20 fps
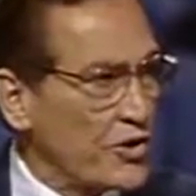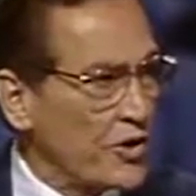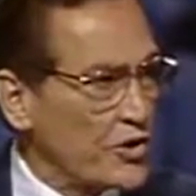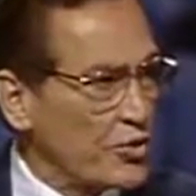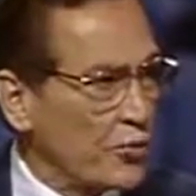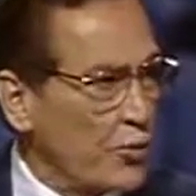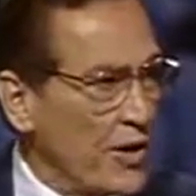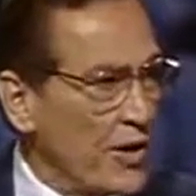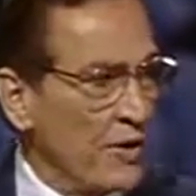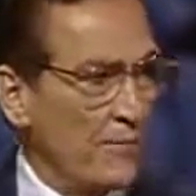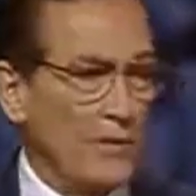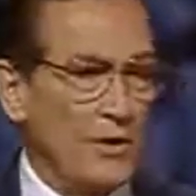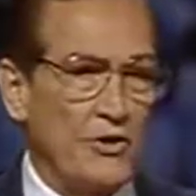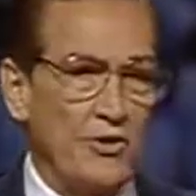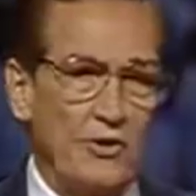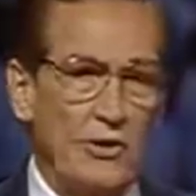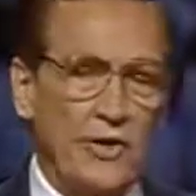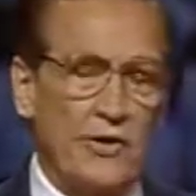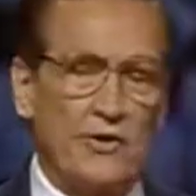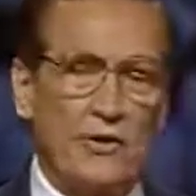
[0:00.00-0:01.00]
It has well
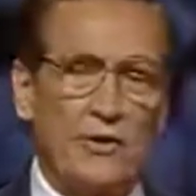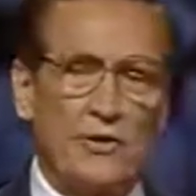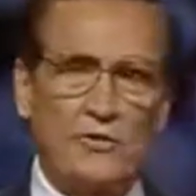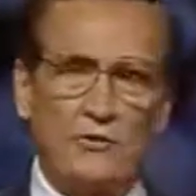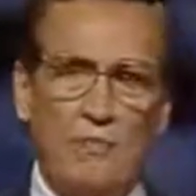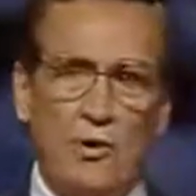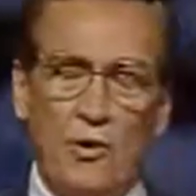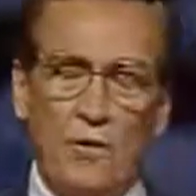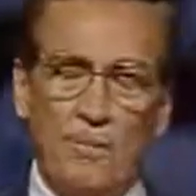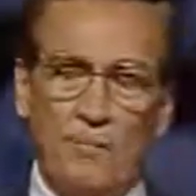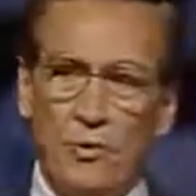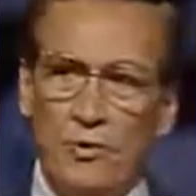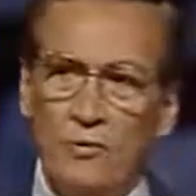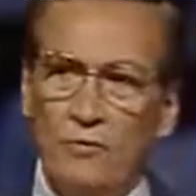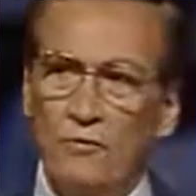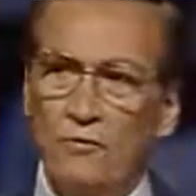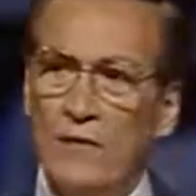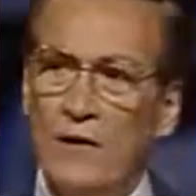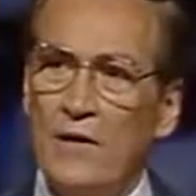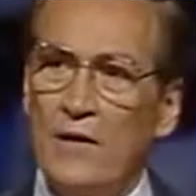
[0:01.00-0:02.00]
been said there's more
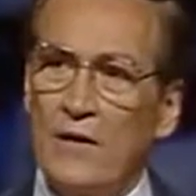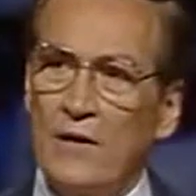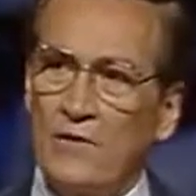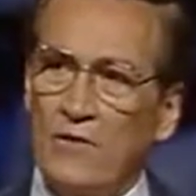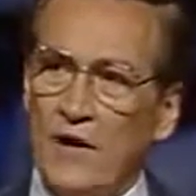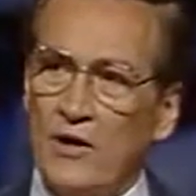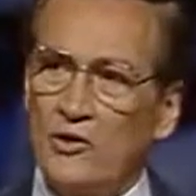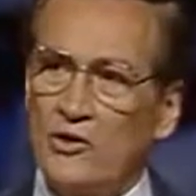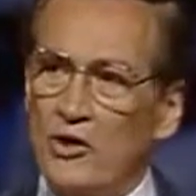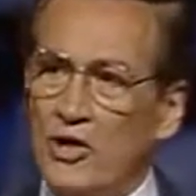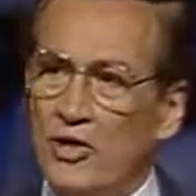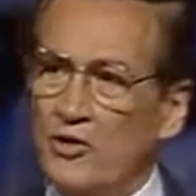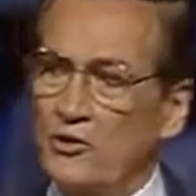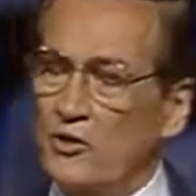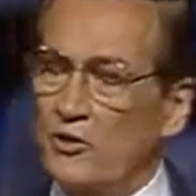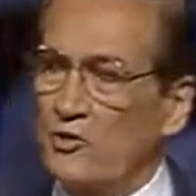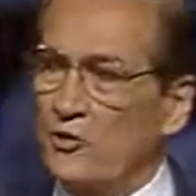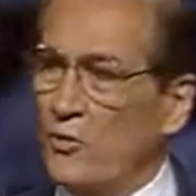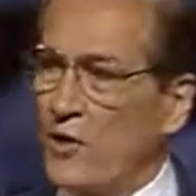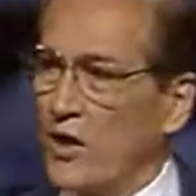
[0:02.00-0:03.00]
proof that
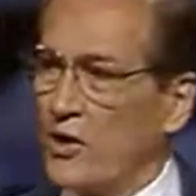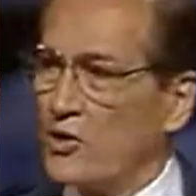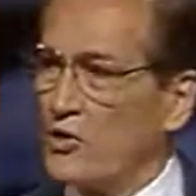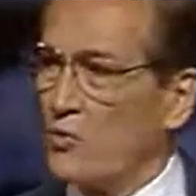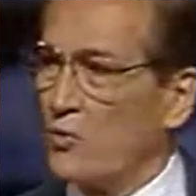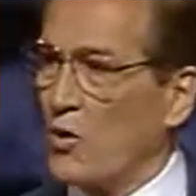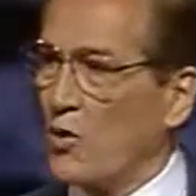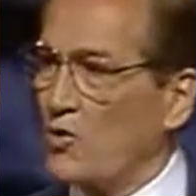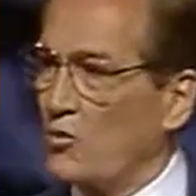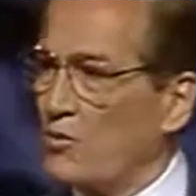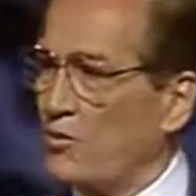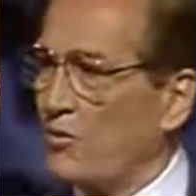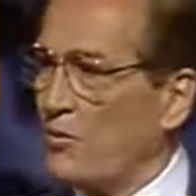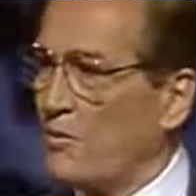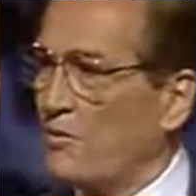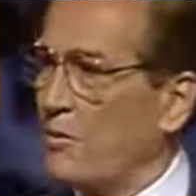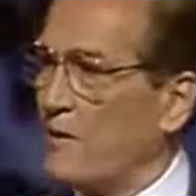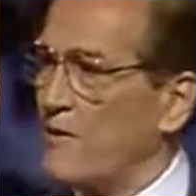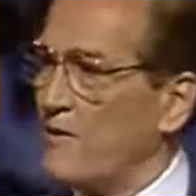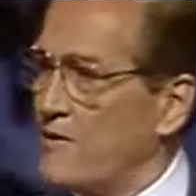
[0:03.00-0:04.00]
Jesus Christ rose
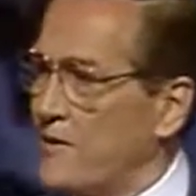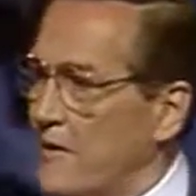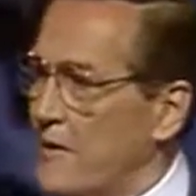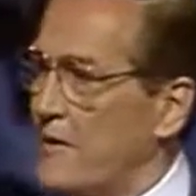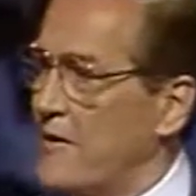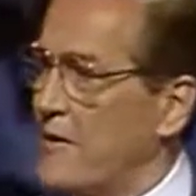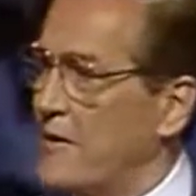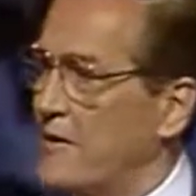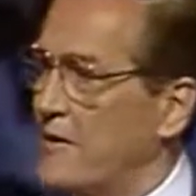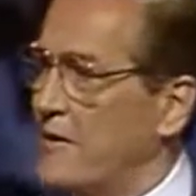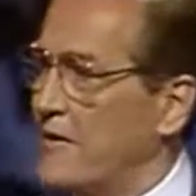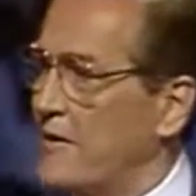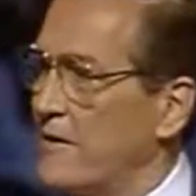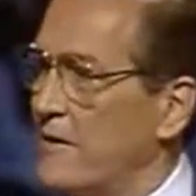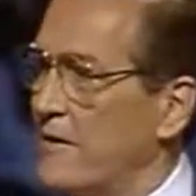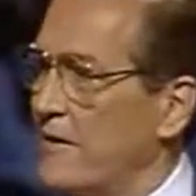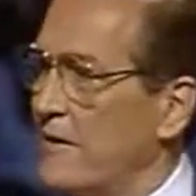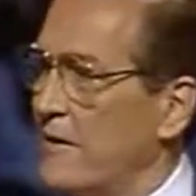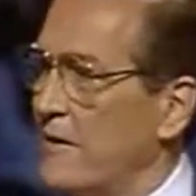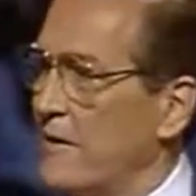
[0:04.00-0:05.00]
from the dead
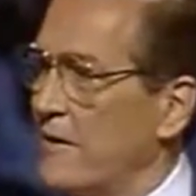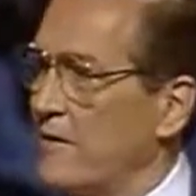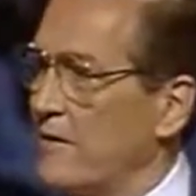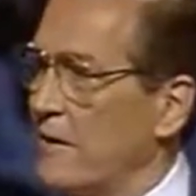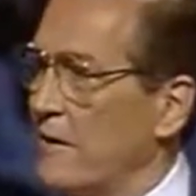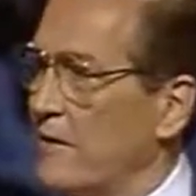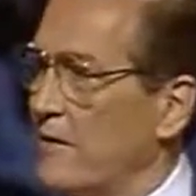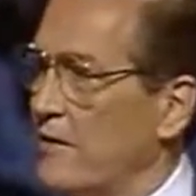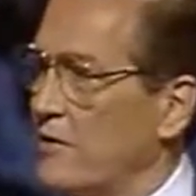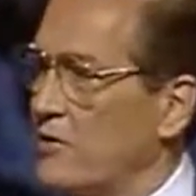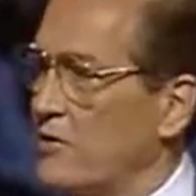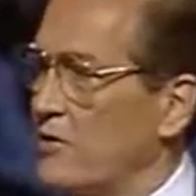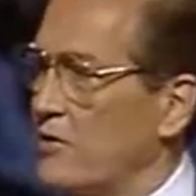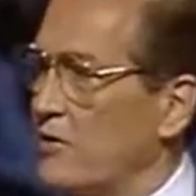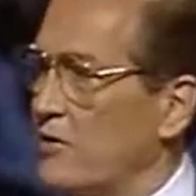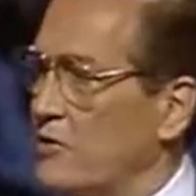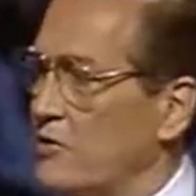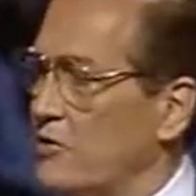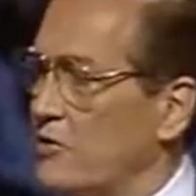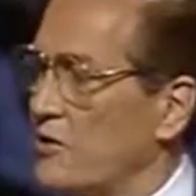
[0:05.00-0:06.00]
uh, than that
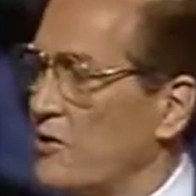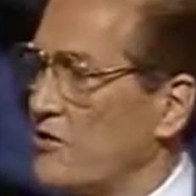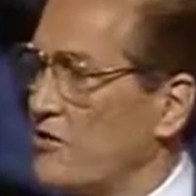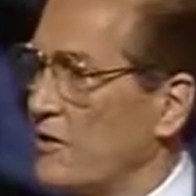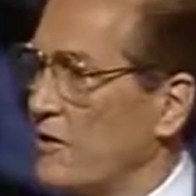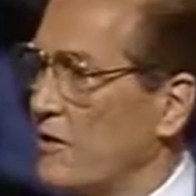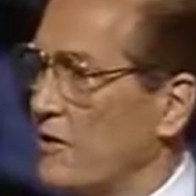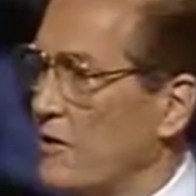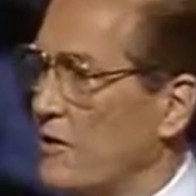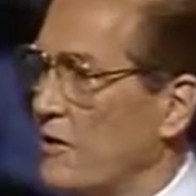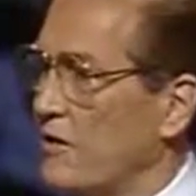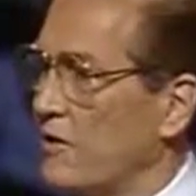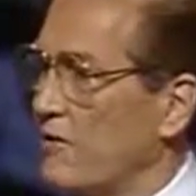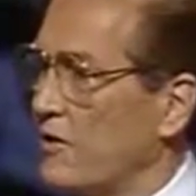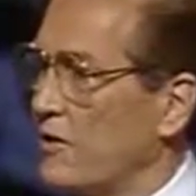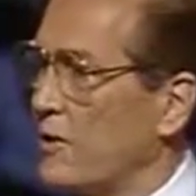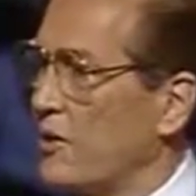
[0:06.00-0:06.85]
Julius Caesar lived.